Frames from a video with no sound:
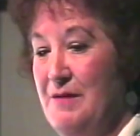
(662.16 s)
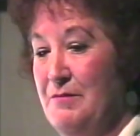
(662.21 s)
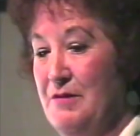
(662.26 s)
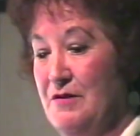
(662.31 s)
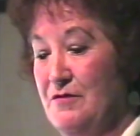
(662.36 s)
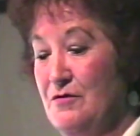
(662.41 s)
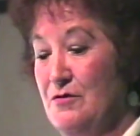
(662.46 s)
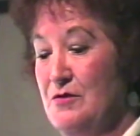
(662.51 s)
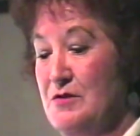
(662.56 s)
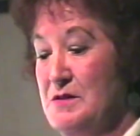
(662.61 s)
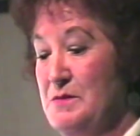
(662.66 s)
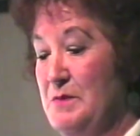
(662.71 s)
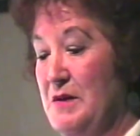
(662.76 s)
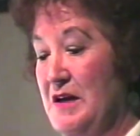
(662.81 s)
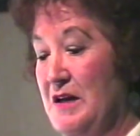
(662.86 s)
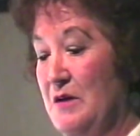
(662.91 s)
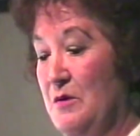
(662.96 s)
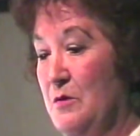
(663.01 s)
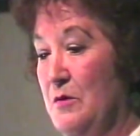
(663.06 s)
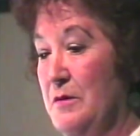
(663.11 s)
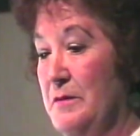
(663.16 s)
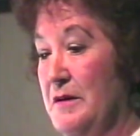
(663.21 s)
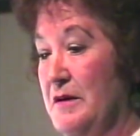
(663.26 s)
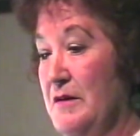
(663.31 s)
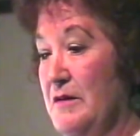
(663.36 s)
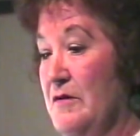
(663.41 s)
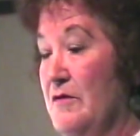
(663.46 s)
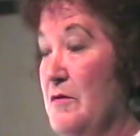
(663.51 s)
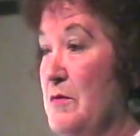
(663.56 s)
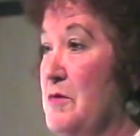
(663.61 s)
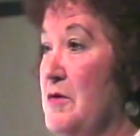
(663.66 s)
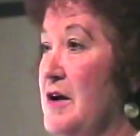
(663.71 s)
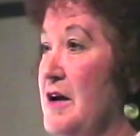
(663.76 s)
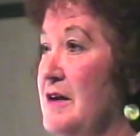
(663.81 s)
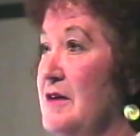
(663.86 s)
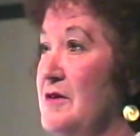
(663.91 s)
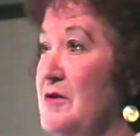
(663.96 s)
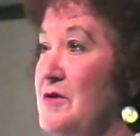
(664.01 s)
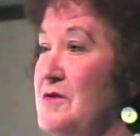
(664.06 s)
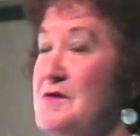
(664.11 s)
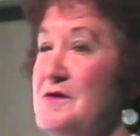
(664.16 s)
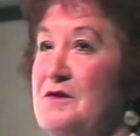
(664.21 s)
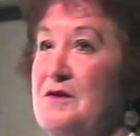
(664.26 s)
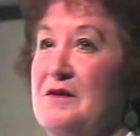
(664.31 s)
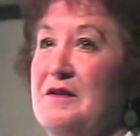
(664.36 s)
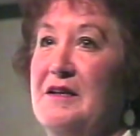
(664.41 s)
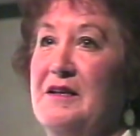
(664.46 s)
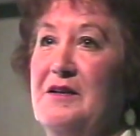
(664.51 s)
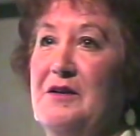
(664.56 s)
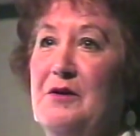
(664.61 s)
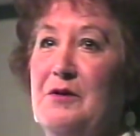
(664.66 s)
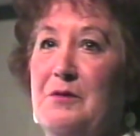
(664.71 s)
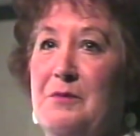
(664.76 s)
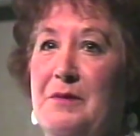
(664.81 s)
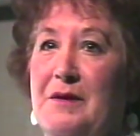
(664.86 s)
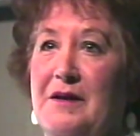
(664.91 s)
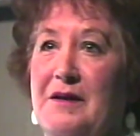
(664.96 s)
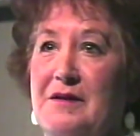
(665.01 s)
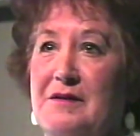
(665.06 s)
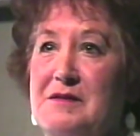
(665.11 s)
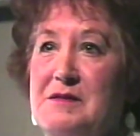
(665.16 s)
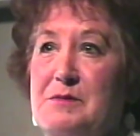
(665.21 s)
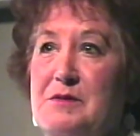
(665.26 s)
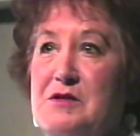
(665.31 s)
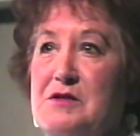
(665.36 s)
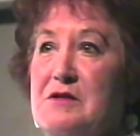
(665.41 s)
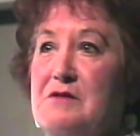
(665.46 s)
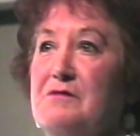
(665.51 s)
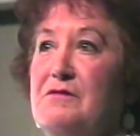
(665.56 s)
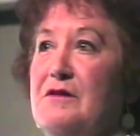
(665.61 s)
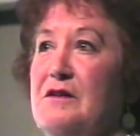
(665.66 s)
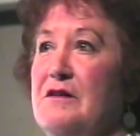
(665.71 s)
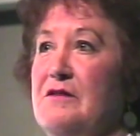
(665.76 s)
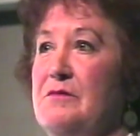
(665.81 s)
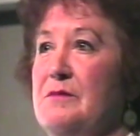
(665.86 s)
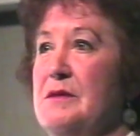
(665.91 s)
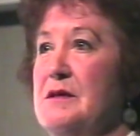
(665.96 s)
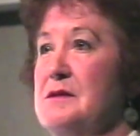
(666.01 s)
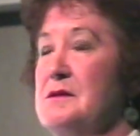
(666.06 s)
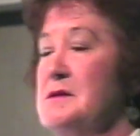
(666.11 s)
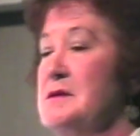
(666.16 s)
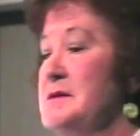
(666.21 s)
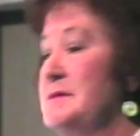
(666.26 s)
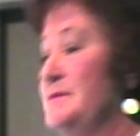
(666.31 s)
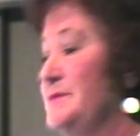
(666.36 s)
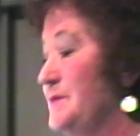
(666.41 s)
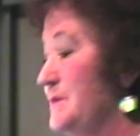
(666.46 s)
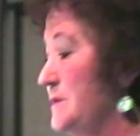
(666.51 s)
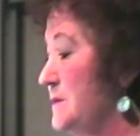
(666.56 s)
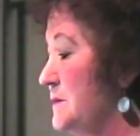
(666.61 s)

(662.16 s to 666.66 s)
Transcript: But of course, being a woman and you're pregnant, you certainly know about it, especially at 5 months.